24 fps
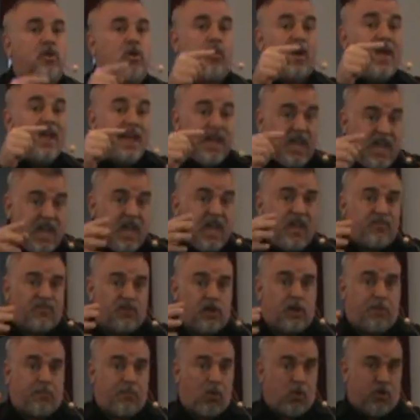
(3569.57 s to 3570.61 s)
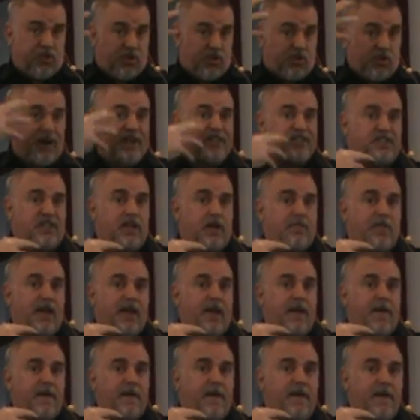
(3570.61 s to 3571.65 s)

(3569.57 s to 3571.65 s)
no, he's going to pour the grace in me.